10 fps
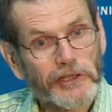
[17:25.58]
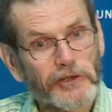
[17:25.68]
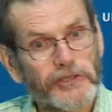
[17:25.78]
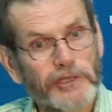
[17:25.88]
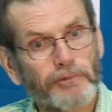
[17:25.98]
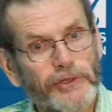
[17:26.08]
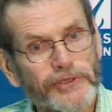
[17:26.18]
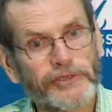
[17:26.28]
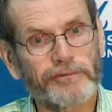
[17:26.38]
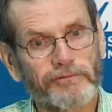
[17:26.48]
leadership,
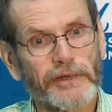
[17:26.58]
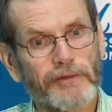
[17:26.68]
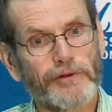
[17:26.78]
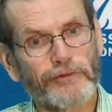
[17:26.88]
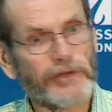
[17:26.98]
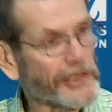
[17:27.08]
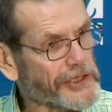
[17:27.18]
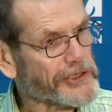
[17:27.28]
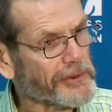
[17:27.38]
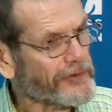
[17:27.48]
which even for a
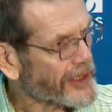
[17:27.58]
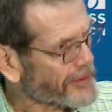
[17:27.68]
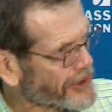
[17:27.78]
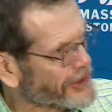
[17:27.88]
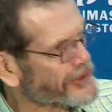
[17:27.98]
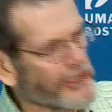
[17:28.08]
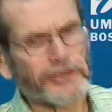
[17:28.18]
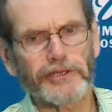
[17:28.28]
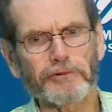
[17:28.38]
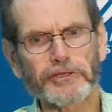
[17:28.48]
leadership development
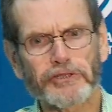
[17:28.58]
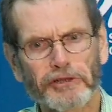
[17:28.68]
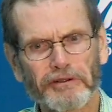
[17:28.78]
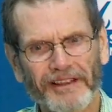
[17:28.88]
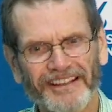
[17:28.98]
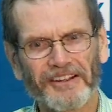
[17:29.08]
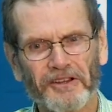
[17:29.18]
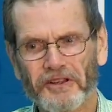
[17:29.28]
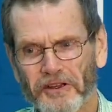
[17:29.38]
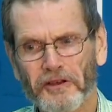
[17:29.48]
consultant was a
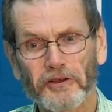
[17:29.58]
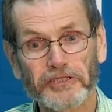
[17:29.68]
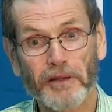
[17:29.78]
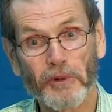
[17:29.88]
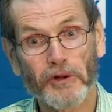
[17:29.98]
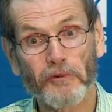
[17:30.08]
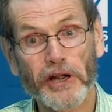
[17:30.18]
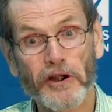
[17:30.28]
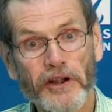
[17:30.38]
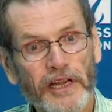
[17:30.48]
somewhat
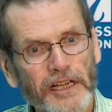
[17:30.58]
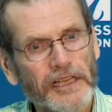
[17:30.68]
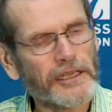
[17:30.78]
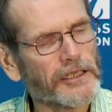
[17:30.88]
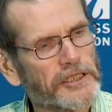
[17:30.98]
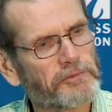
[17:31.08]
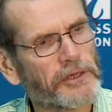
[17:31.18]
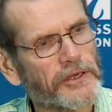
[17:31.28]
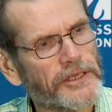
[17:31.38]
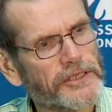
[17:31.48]
rare
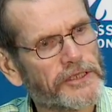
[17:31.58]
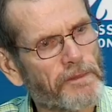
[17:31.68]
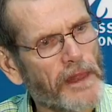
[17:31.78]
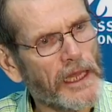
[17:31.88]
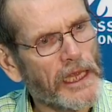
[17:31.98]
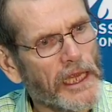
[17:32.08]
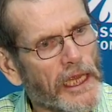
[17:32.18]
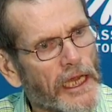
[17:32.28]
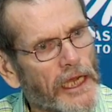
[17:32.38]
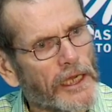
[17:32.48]
experience.
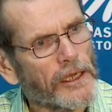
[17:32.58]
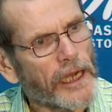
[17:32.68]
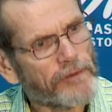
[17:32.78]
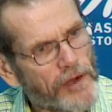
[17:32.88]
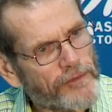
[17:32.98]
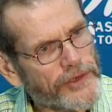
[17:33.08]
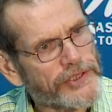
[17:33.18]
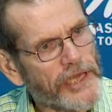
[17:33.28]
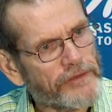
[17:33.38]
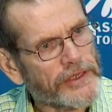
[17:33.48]
I've offered
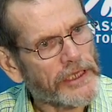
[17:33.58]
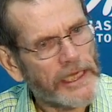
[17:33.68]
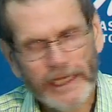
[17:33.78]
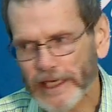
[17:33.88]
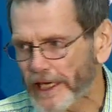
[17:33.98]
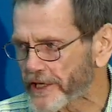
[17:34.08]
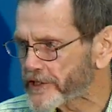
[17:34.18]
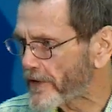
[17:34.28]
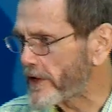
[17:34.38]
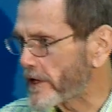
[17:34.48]
seven
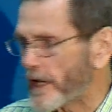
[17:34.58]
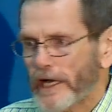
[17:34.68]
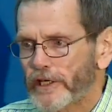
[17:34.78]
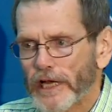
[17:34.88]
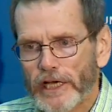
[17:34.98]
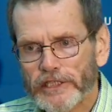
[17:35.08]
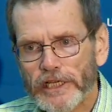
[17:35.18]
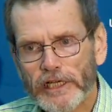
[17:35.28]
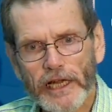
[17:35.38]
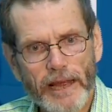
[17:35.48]
guidelines. I think that I could
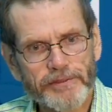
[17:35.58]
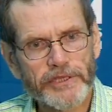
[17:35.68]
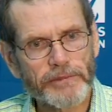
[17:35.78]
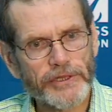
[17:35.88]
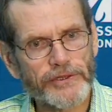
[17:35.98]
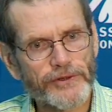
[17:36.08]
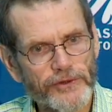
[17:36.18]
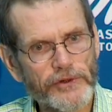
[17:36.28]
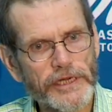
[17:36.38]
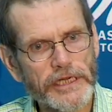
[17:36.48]
actually collapse them into
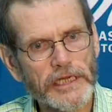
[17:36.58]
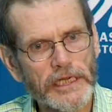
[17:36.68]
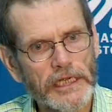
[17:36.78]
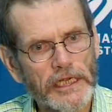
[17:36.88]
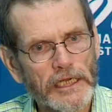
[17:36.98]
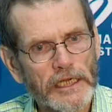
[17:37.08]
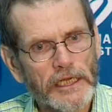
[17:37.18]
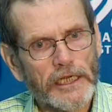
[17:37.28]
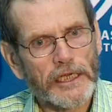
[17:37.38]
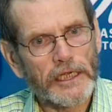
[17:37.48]
three.
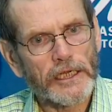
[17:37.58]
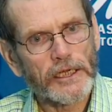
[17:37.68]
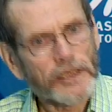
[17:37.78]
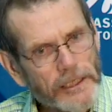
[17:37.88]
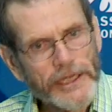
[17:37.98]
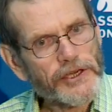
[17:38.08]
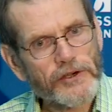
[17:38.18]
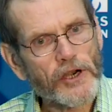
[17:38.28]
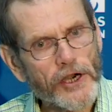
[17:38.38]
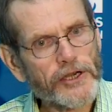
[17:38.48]
Let
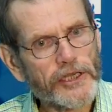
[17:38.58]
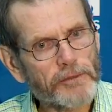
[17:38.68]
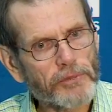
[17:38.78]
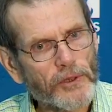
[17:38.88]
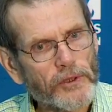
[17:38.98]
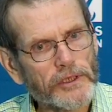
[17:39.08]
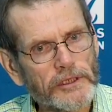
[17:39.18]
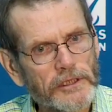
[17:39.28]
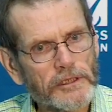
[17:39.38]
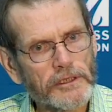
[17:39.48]
your heart get
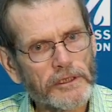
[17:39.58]
broken.